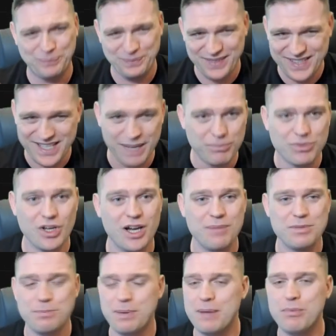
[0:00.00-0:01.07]

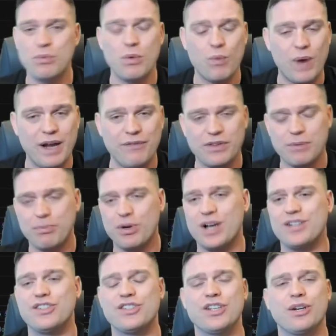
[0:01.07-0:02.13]
sometimes people will wait for the
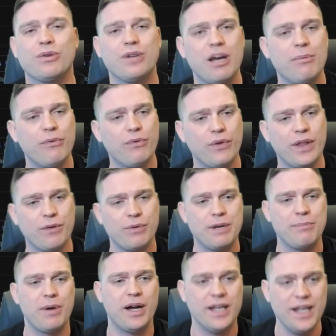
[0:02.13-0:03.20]
price to settle down before they
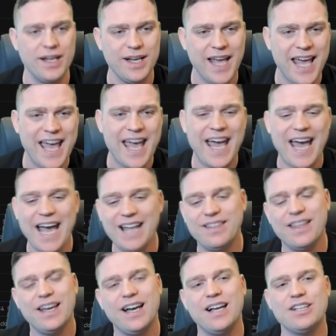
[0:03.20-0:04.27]
rebuy in, and
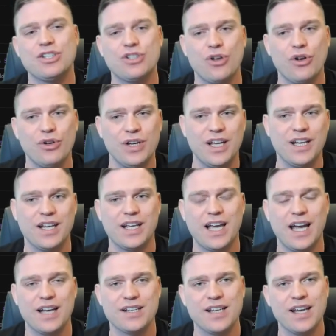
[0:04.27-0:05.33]
there are certain
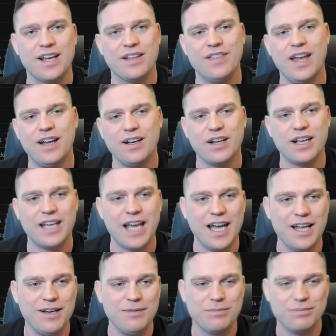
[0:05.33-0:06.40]
indicators that
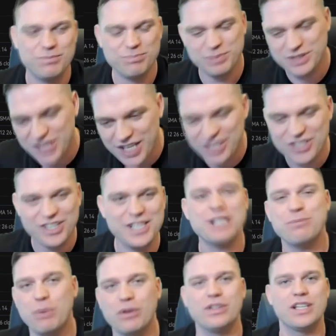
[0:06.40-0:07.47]
can potentially
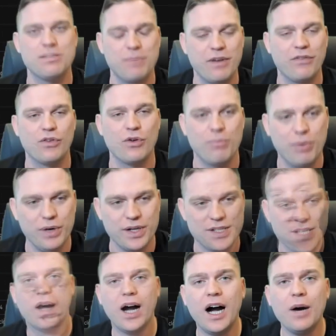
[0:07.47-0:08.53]
spot these pivotal points.
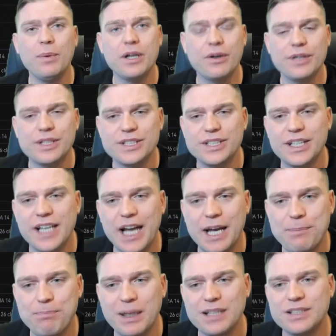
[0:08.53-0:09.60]
Are we going to see a
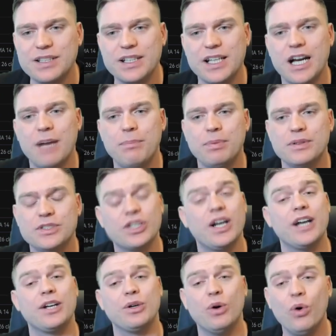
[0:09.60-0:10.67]
bust to the
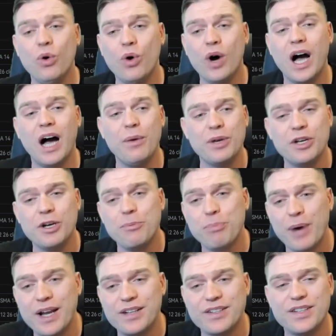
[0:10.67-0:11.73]
upside or are we going to
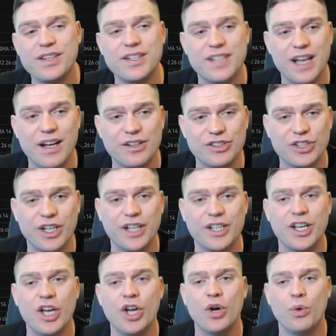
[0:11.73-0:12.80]
break to the downside
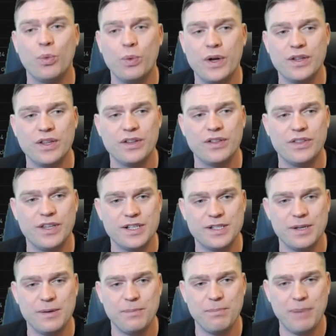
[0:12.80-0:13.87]
with
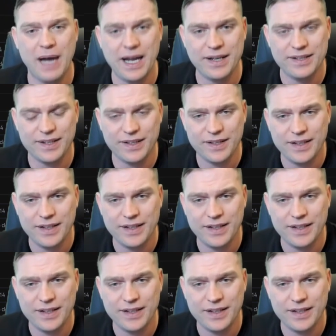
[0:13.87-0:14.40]
this pattern?